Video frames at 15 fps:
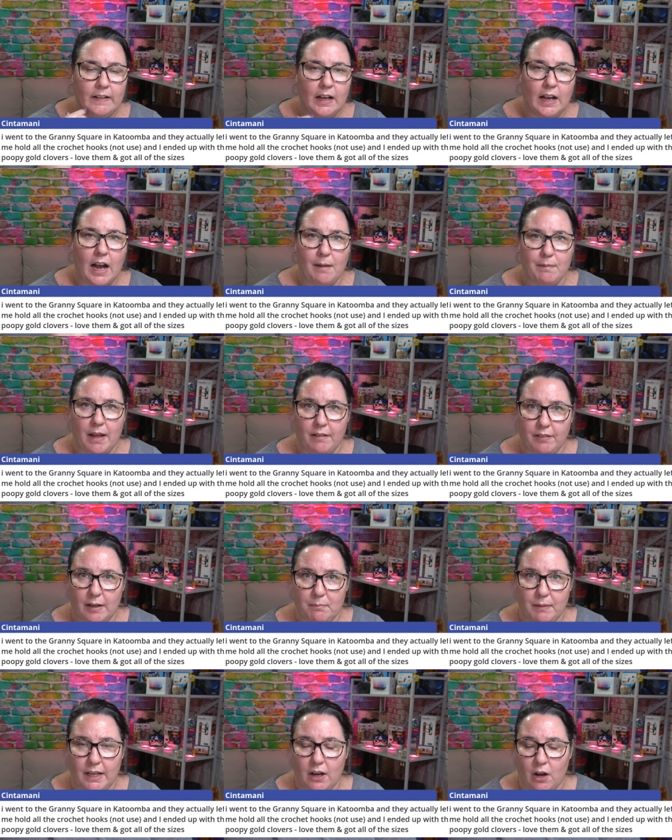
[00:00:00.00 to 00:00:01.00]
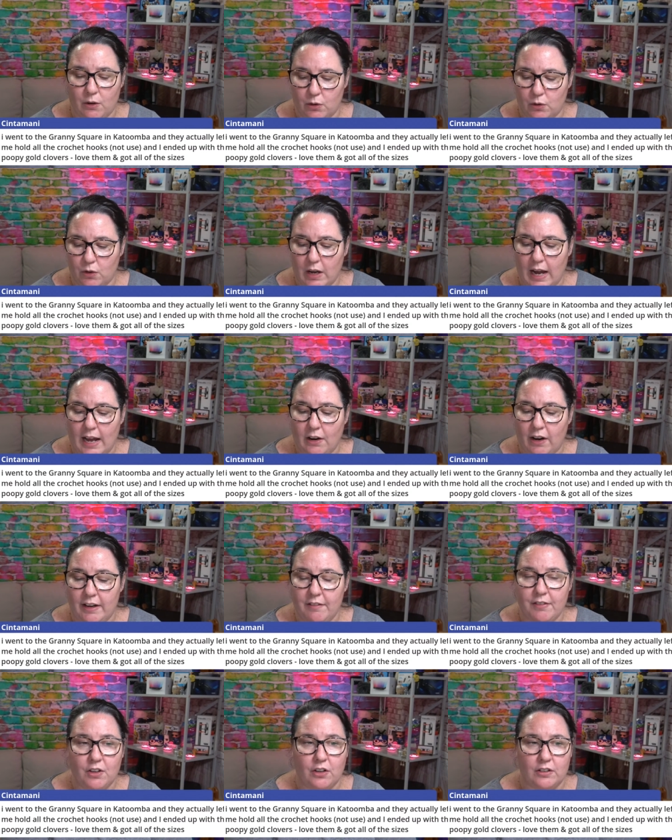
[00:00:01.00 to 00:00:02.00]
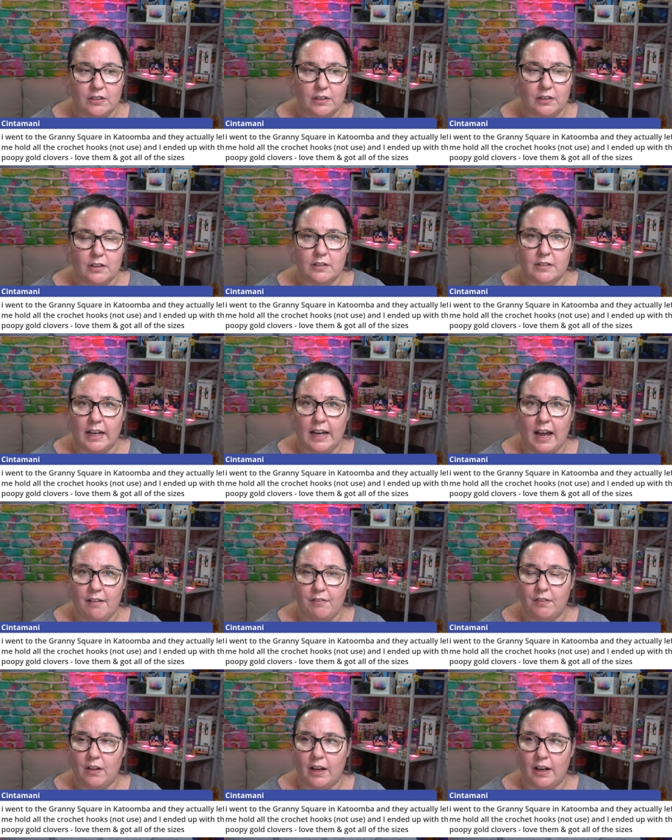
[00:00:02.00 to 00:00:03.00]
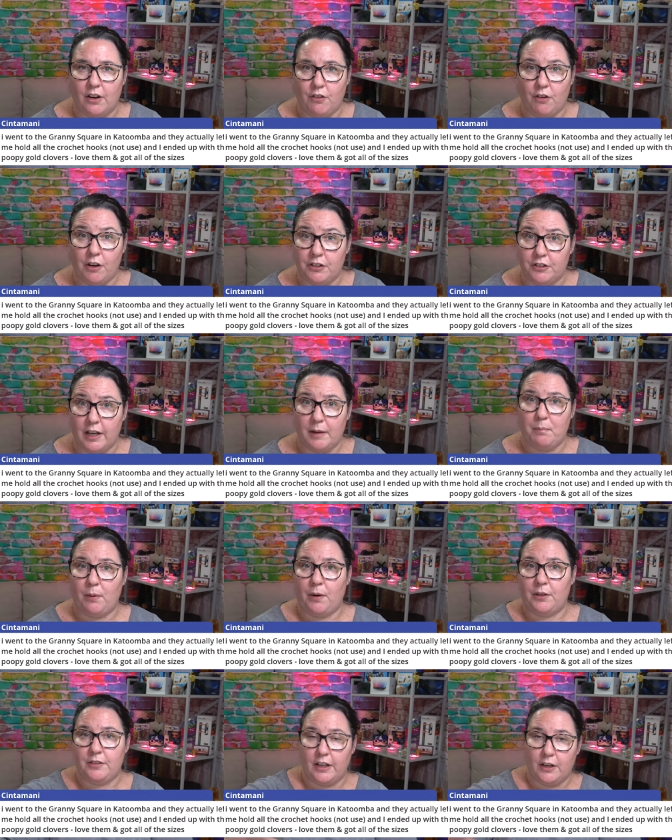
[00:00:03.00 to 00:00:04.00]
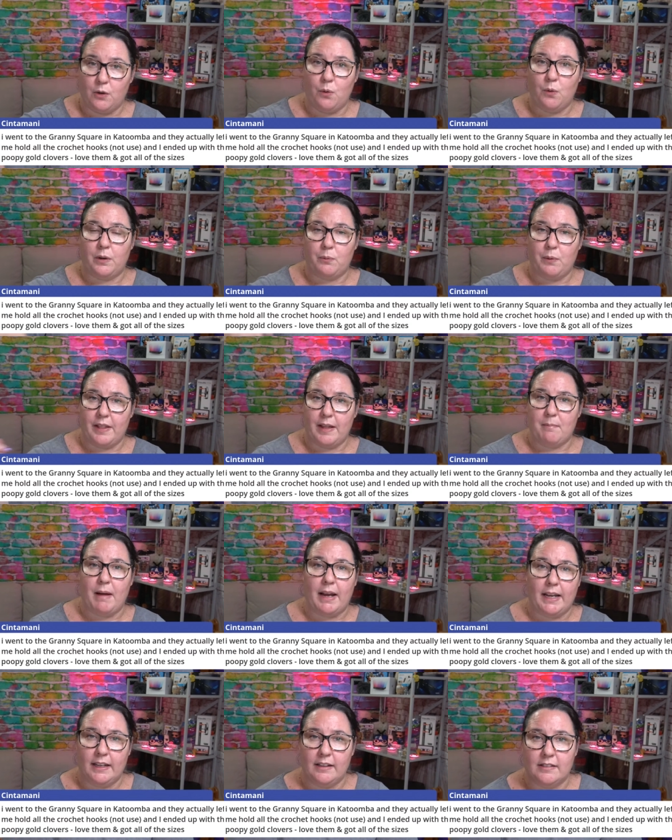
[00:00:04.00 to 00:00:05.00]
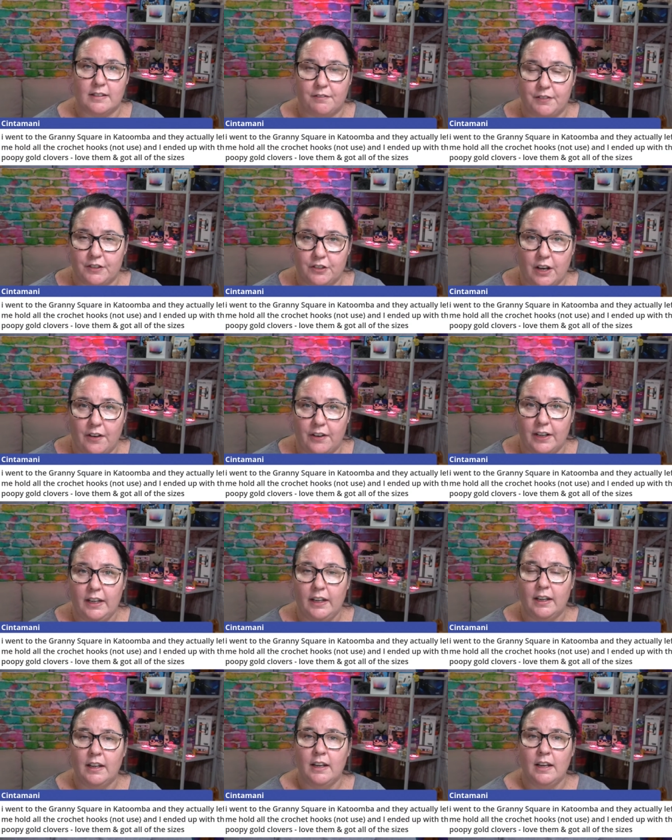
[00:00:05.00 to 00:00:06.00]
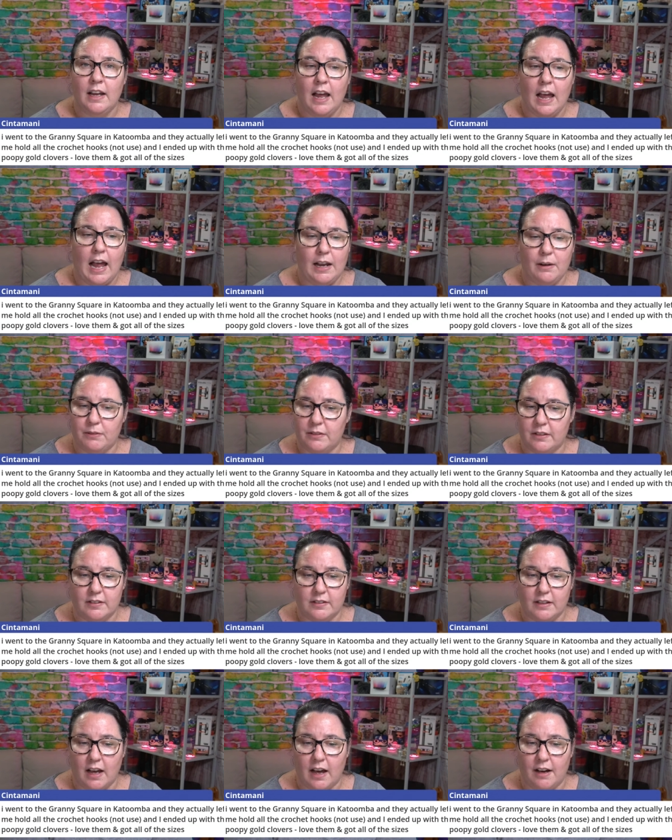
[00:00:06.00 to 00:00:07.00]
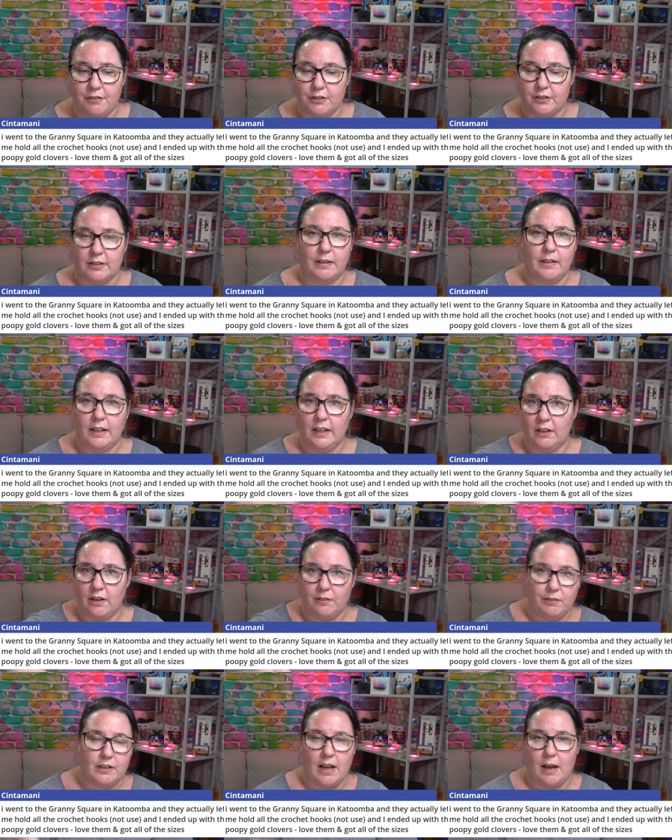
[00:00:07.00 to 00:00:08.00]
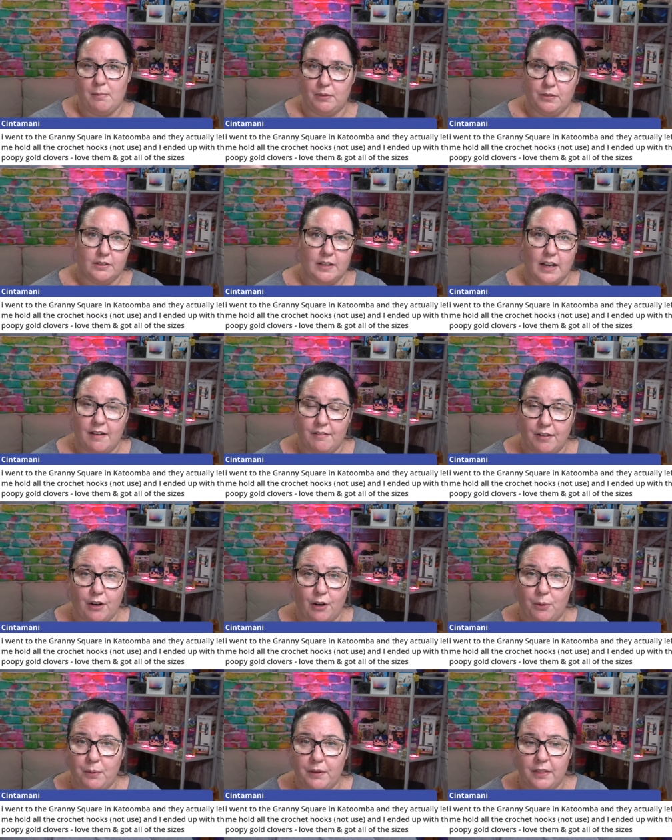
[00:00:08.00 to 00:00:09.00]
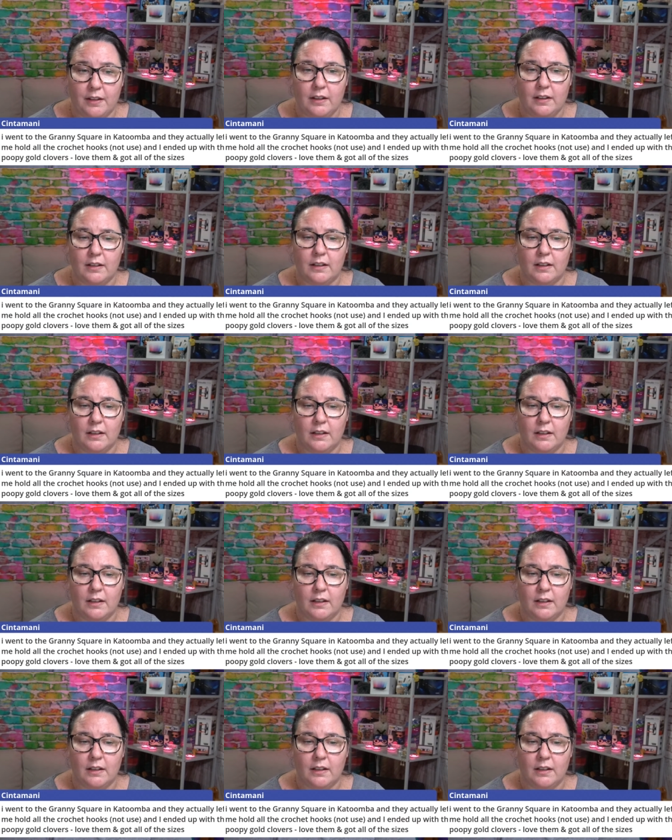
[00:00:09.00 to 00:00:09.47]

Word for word: Um, they've let me hold a hook. And I even got to, because they have like a crochet project corner where they're making stuff for charity. And it was a scarf or something. And I was able just to have a go with it.